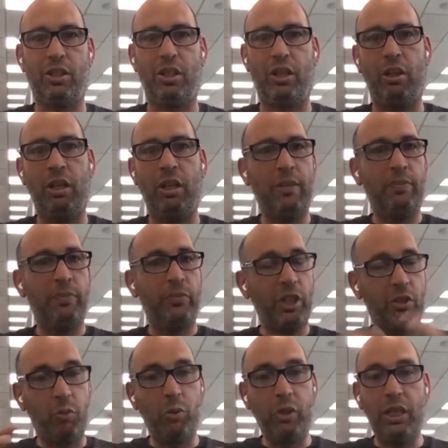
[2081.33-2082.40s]
So
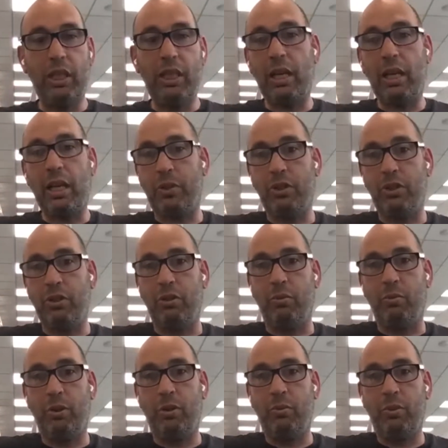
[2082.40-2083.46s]
it's really up to
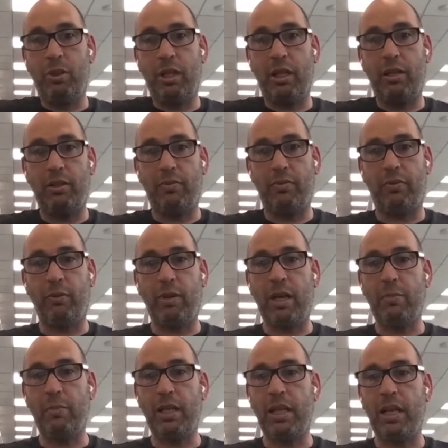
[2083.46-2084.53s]
you. For
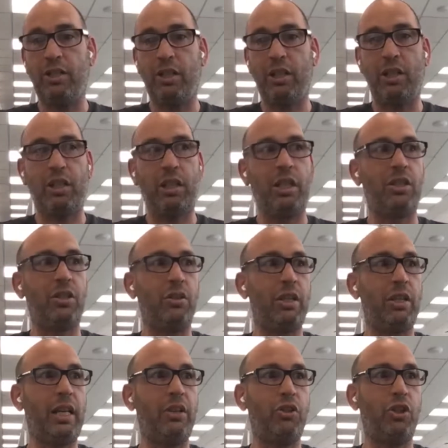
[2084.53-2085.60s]
Rate My Agent, it's not
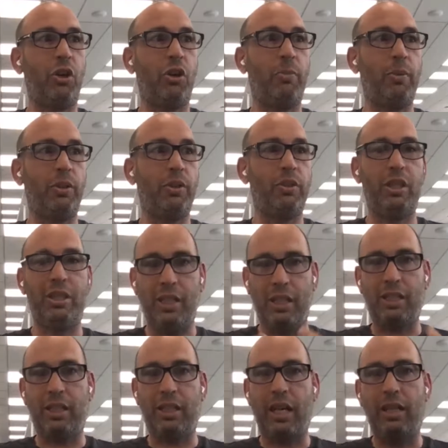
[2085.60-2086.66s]
our job to
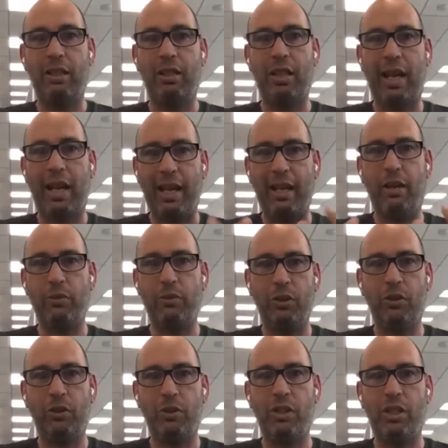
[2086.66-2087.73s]
dictate how you
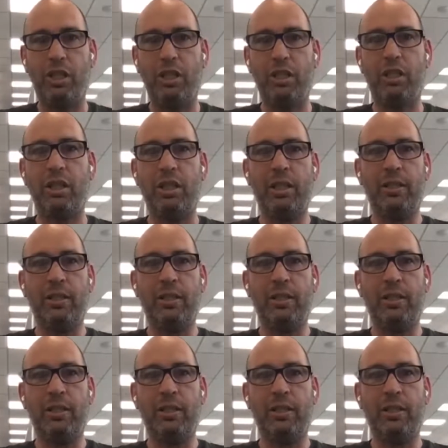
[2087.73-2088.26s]
use this.